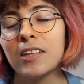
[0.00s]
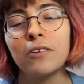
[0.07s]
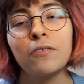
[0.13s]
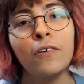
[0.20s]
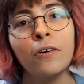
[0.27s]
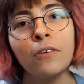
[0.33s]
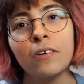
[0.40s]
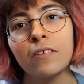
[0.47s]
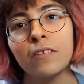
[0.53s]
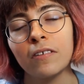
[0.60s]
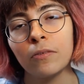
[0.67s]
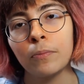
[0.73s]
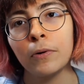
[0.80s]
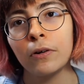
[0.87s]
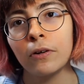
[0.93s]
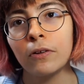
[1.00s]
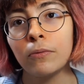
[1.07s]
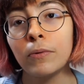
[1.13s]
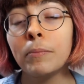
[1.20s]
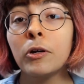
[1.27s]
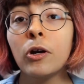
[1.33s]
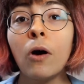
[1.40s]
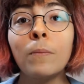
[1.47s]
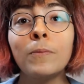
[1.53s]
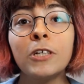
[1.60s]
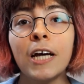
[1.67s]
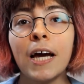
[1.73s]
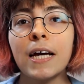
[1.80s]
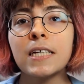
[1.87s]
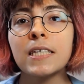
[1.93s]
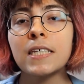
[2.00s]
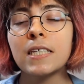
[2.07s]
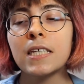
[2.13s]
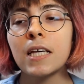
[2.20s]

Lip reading: The focus is put on the women objects